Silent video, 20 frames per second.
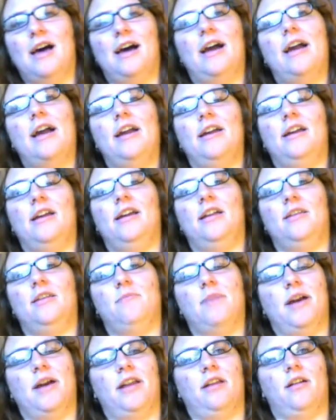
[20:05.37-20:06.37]

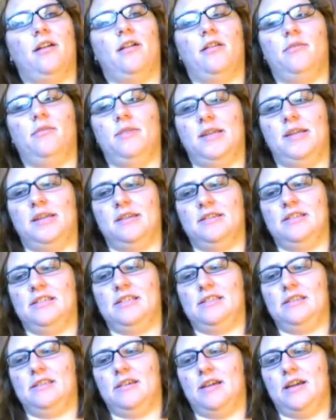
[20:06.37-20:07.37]
plied my yarn
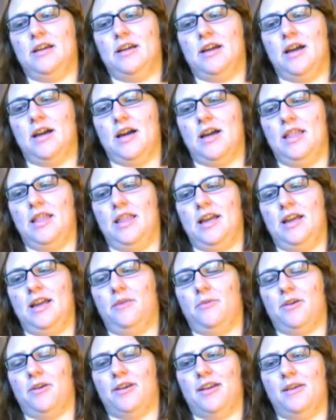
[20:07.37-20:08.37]
because
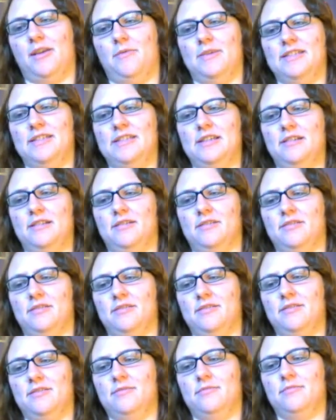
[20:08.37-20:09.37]
I like working with
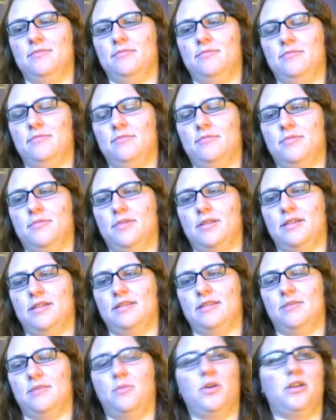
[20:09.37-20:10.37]
singles.
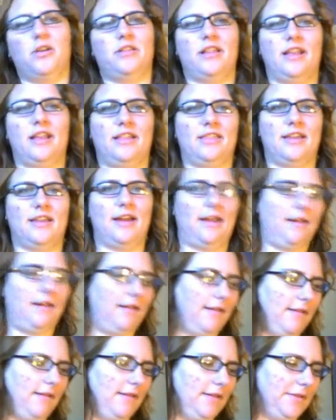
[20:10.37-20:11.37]
Because I'm weird like
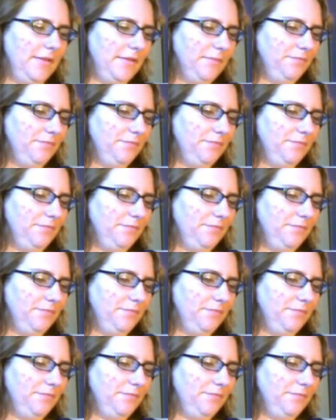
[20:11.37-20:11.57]
that.